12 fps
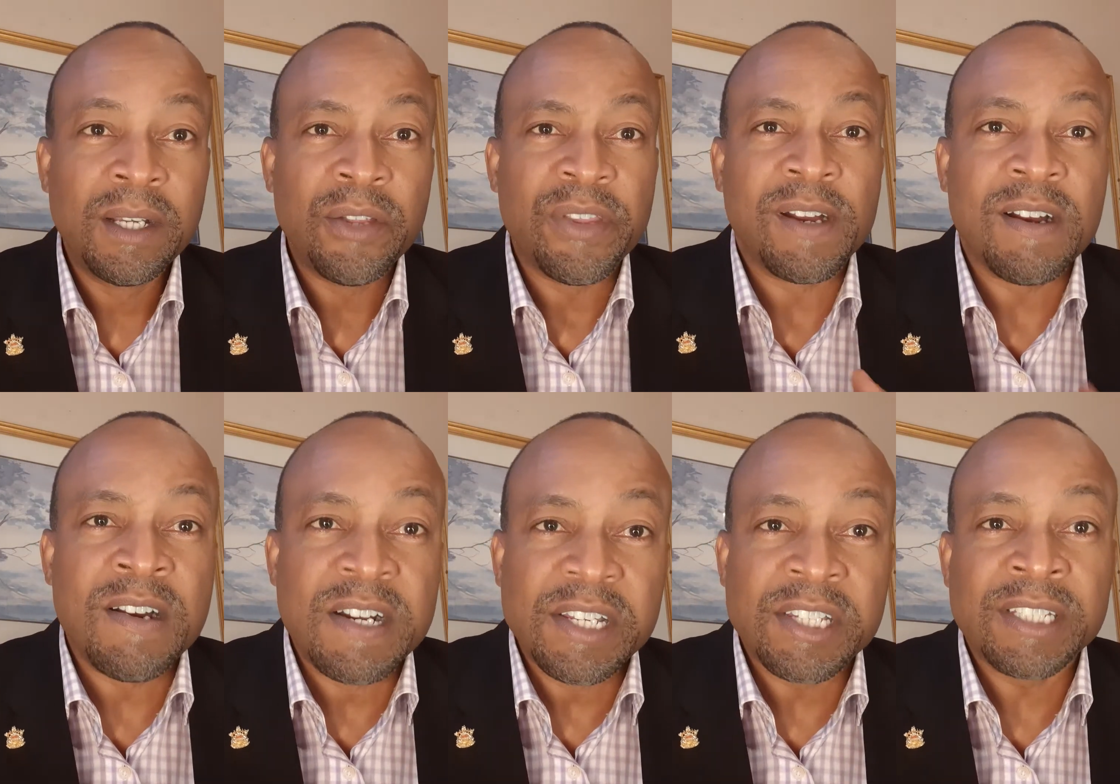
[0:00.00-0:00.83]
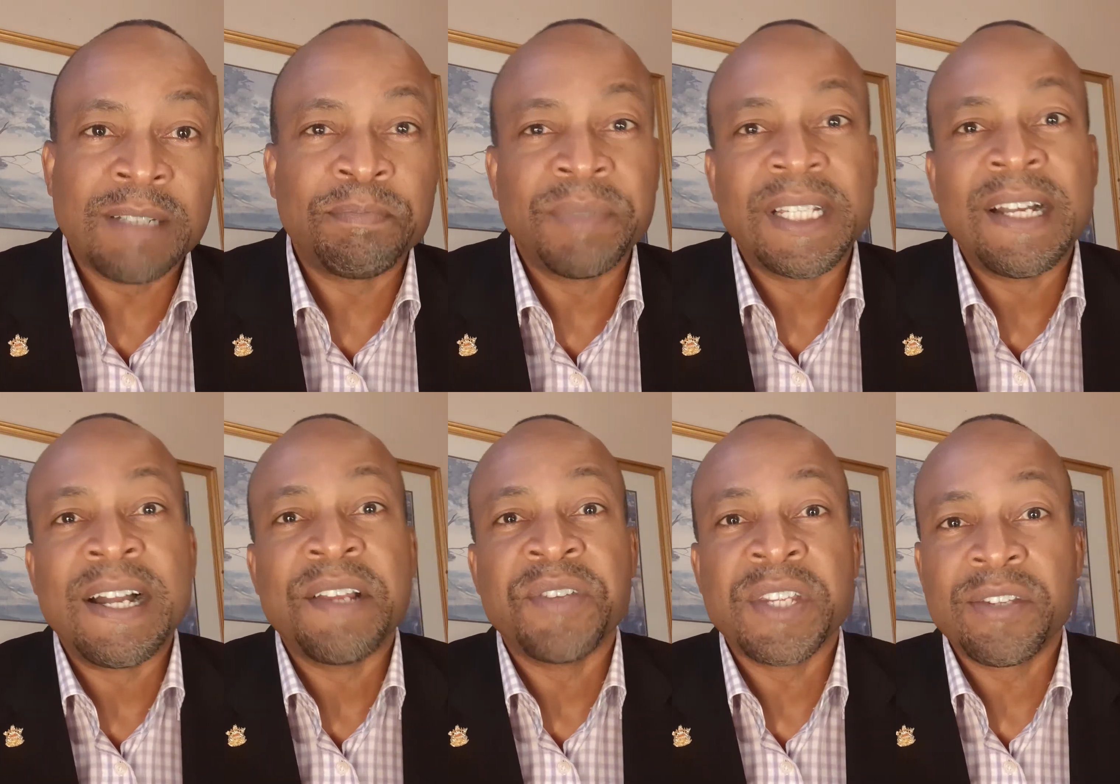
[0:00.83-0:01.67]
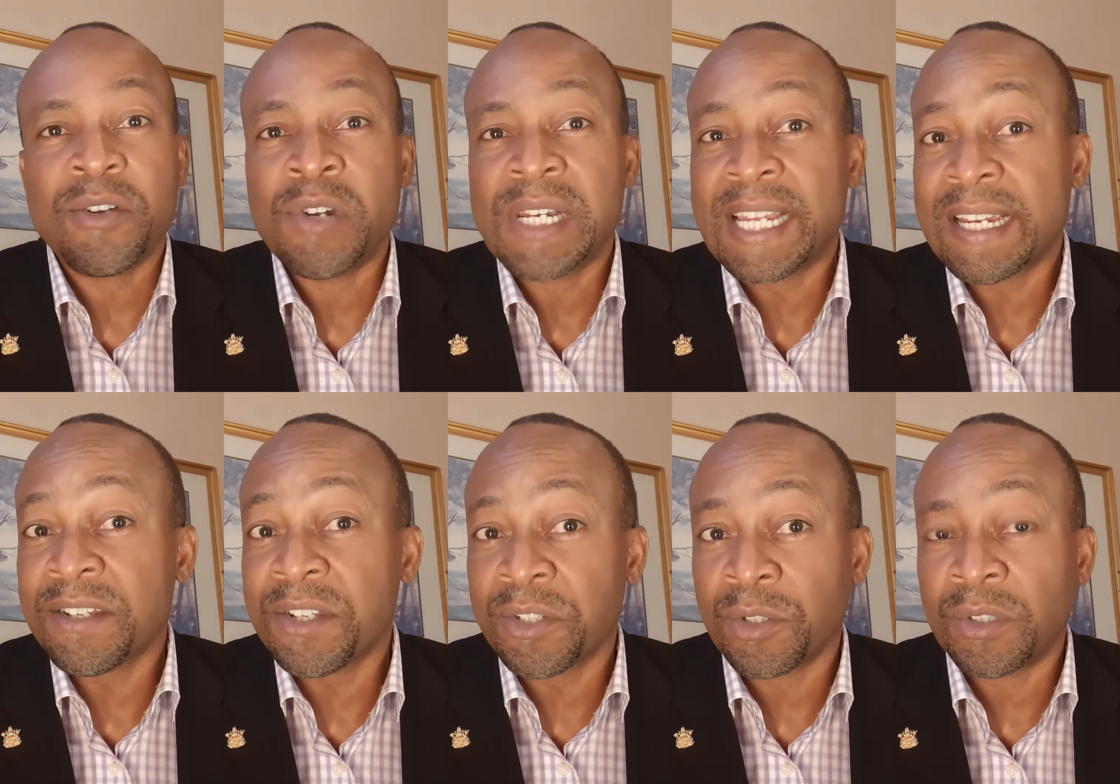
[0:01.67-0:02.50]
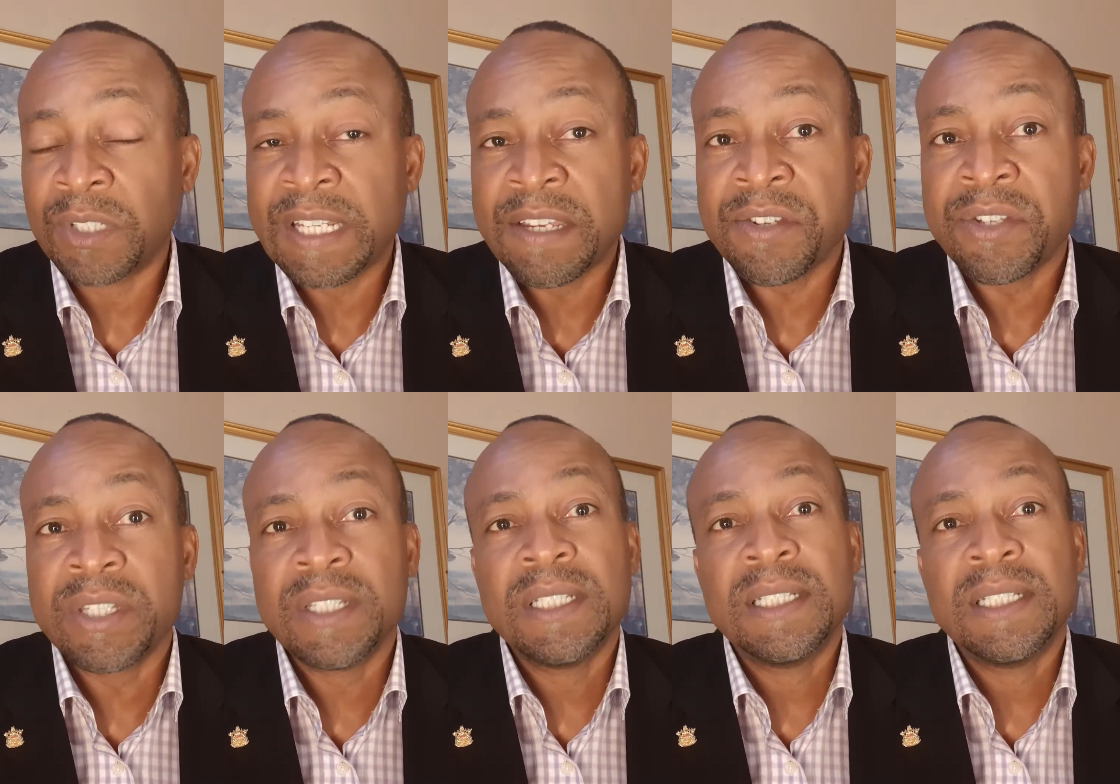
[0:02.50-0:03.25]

The concept behind this online store is